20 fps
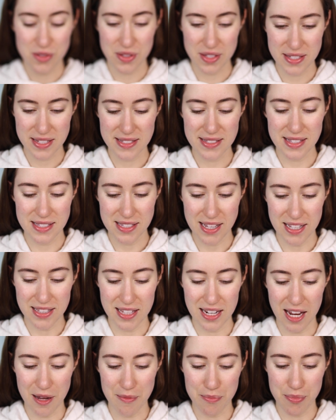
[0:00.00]
So this is the side
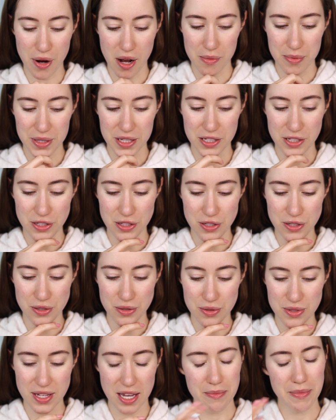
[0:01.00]
that I'm probably gonna
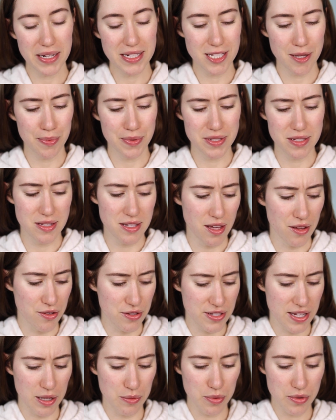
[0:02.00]
use. I might dip into the
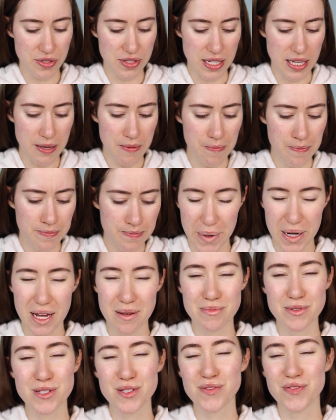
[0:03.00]
other side, we'll see. But
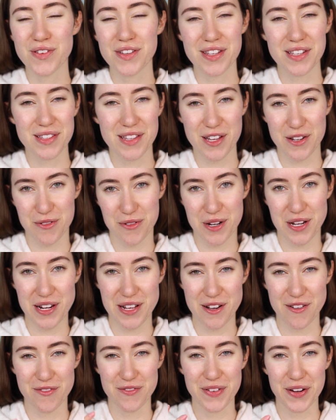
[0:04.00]
I'm just feeling like
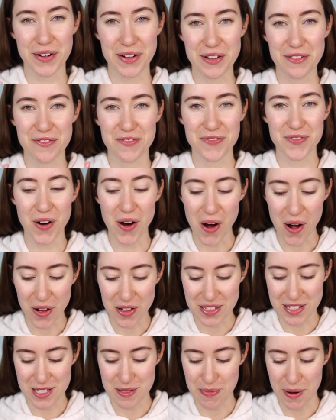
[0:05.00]
creating a very
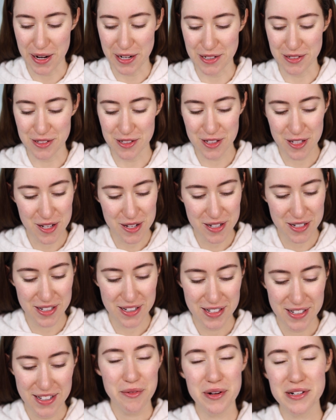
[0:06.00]
fall inspired look,
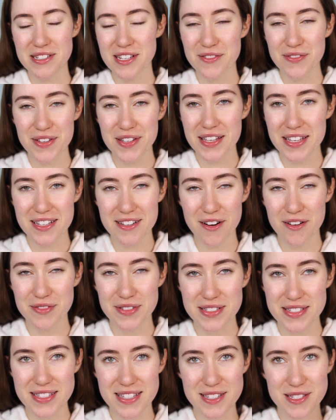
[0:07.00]
which I feel like
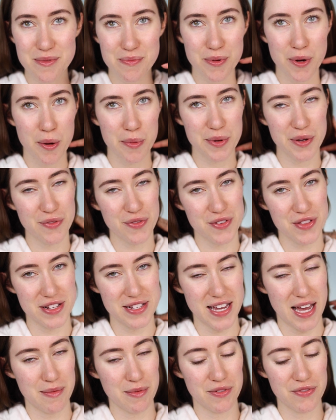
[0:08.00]
obviously is appropriate for the
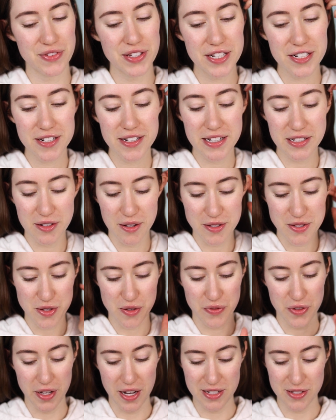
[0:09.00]
time of year. And also
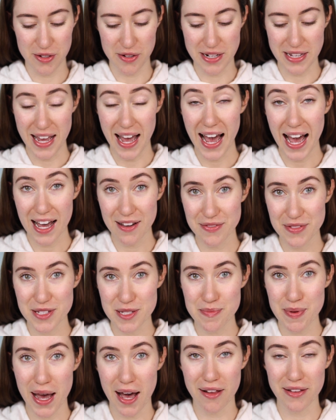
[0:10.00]
if you guys already have
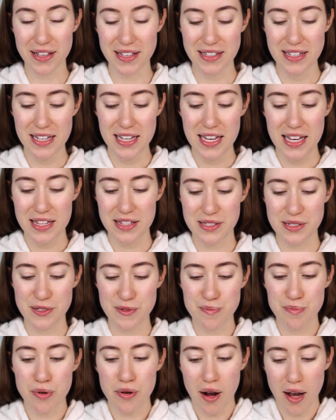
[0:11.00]
this palette, this
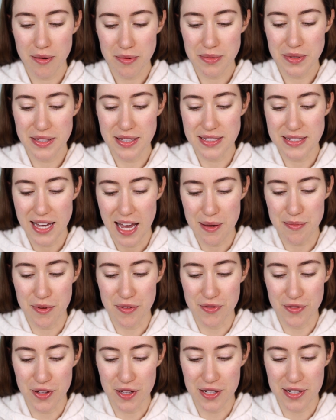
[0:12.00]
is probably the type
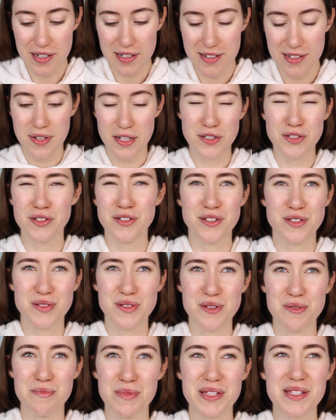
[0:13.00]
of look, I shouldn't
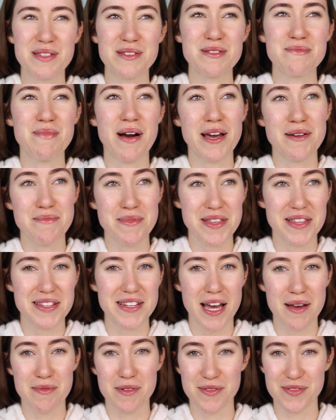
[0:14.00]
assume, but this might be the
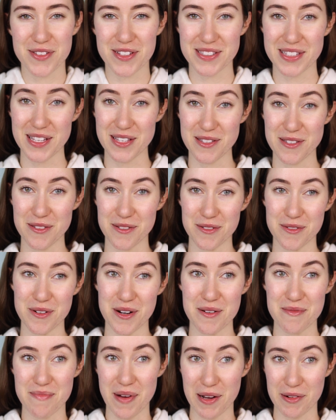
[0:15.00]
type of look that
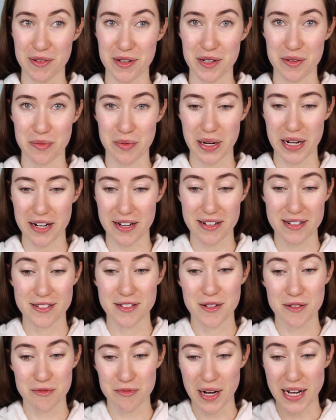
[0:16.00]
you might wanna
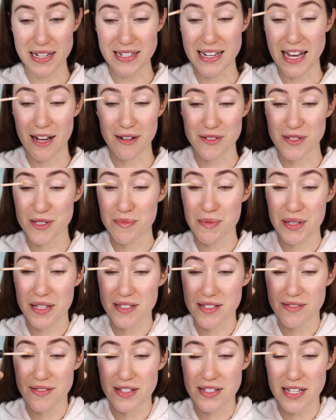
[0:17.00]
wear right now just
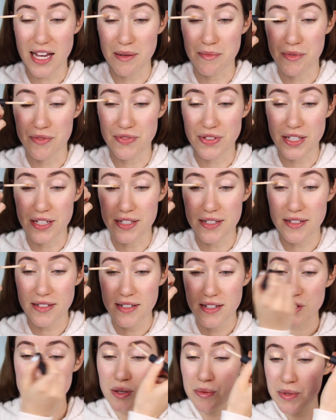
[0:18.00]
because of the time of
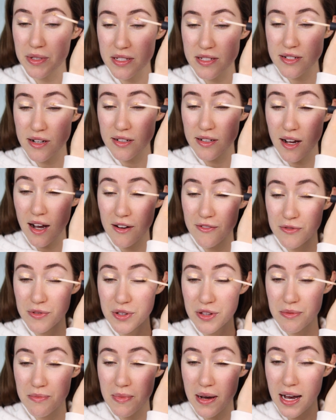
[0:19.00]
year. So I'm gonna start off
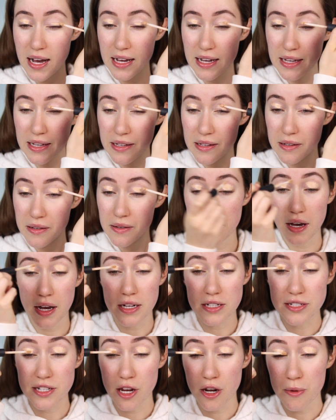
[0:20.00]
with my
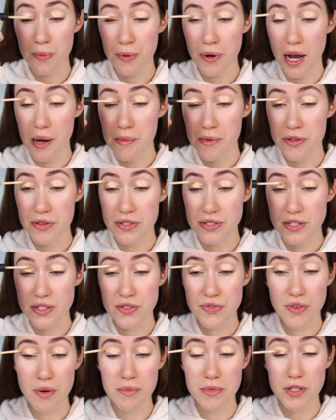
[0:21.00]
eyeshadow primer. This
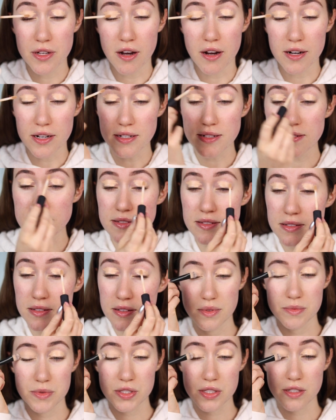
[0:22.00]
is from NARS.
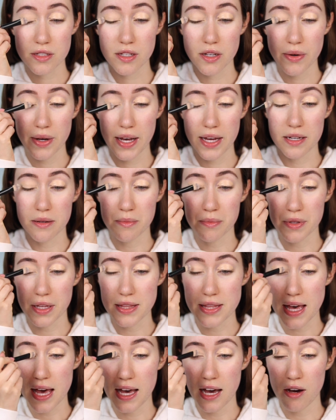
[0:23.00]
I'm just gonna go ahead and
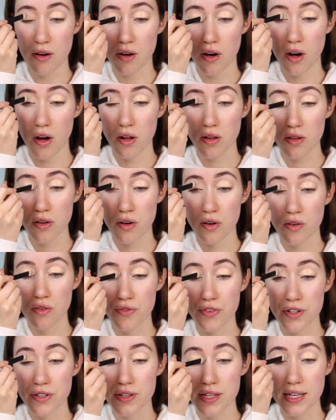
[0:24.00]
blend that out all
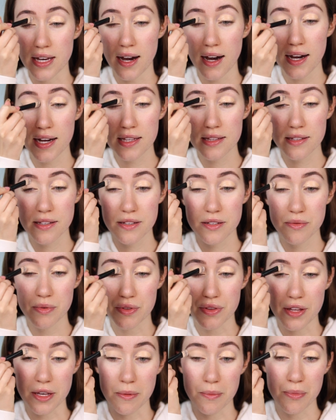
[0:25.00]
over the eyelid
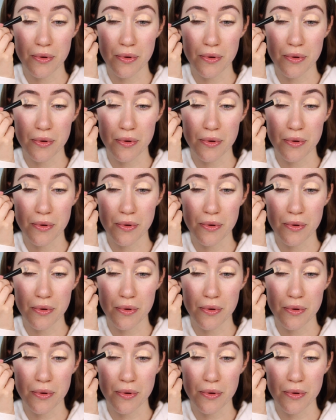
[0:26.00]
with a